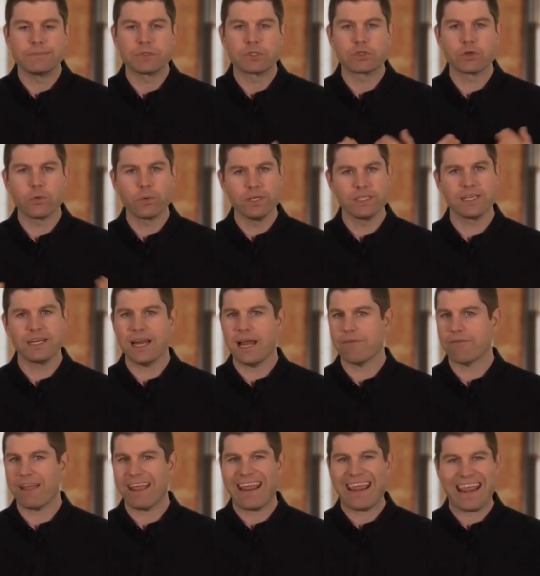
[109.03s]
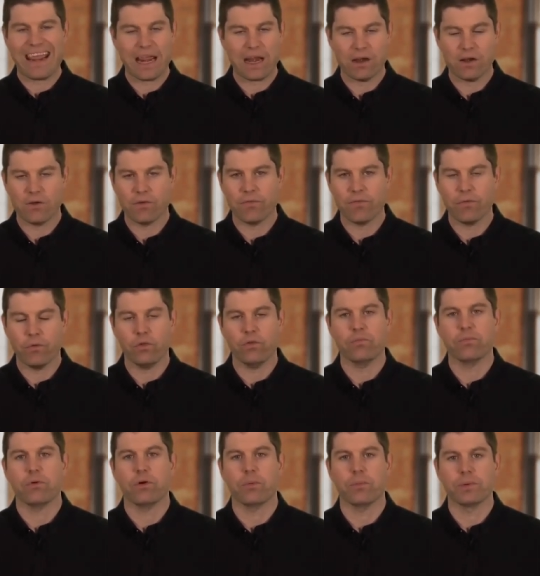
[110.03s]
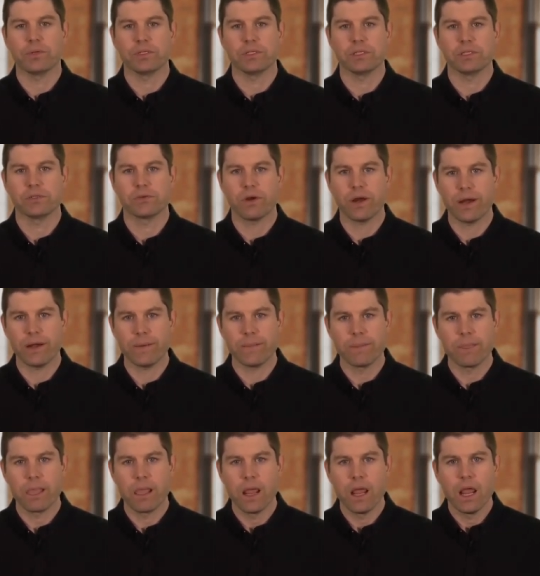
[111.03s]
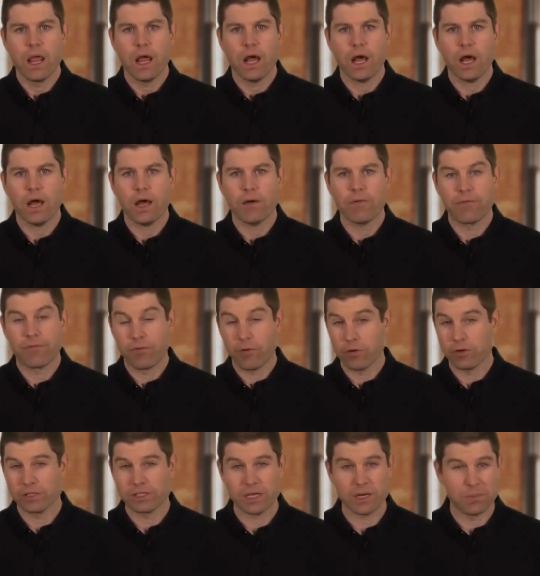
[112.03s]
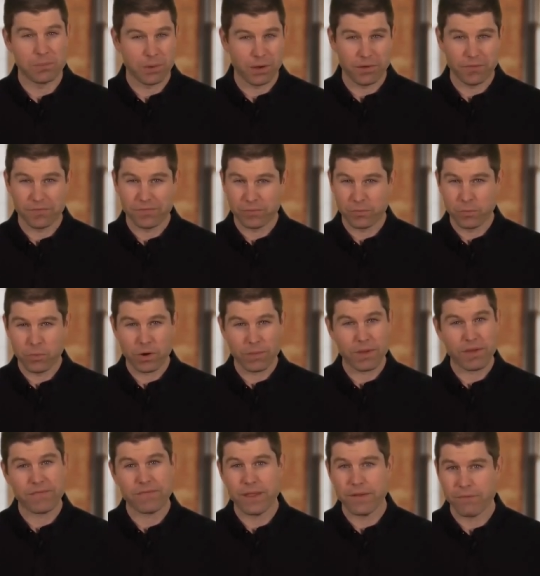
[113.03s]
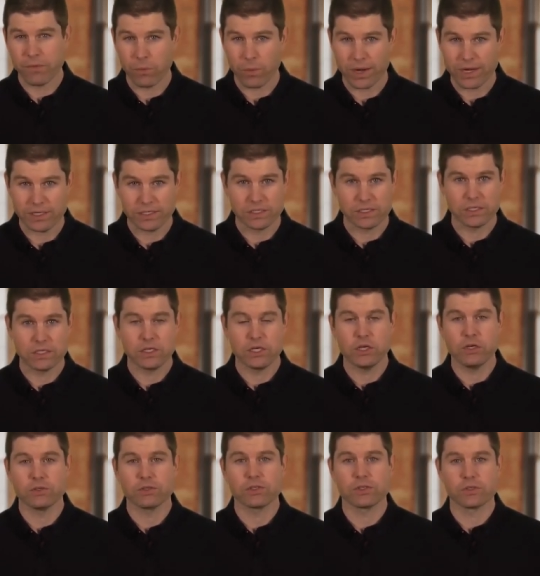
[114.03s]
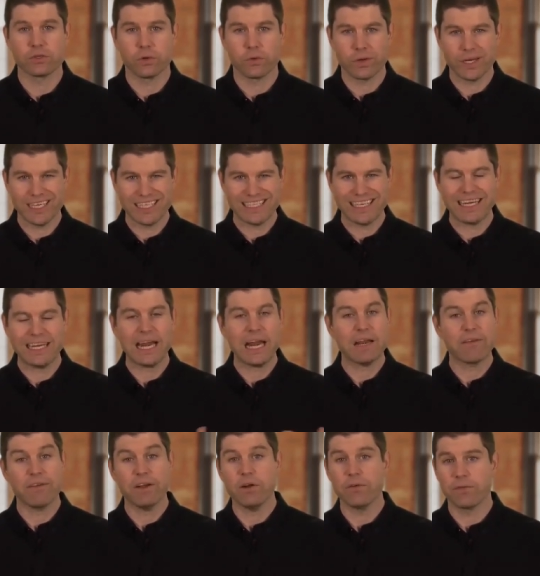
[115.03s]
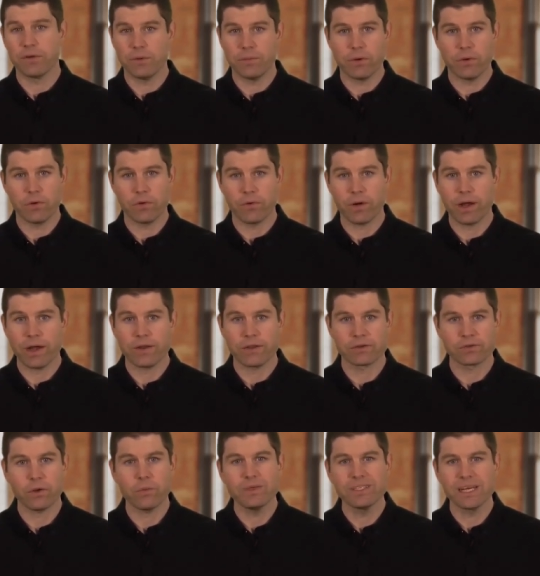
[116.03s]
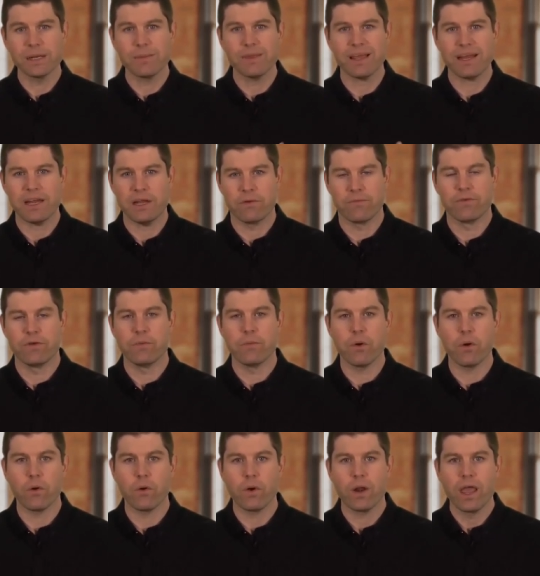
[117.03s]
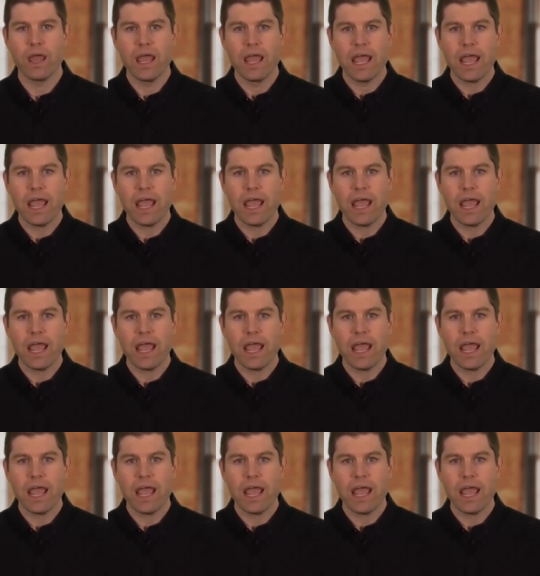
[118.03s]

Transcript: Stories can have a handful of purposes, right? First and above, one of my favorite ways to use a story is to get out of interview mode, right? There's always going to be that interview mode.